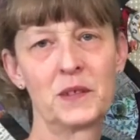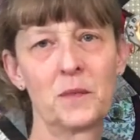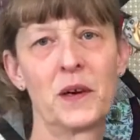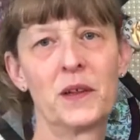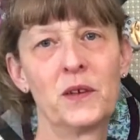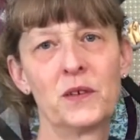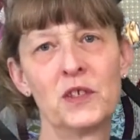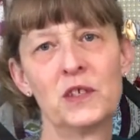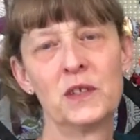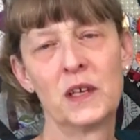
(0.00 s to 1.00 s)
other
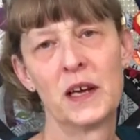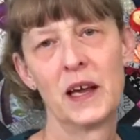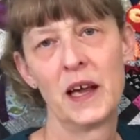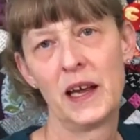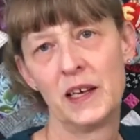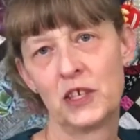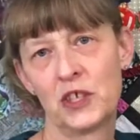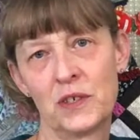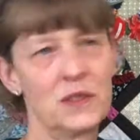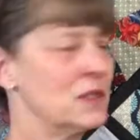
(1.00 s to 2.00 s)

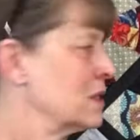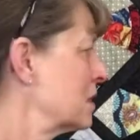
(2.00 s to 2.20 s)
Asian,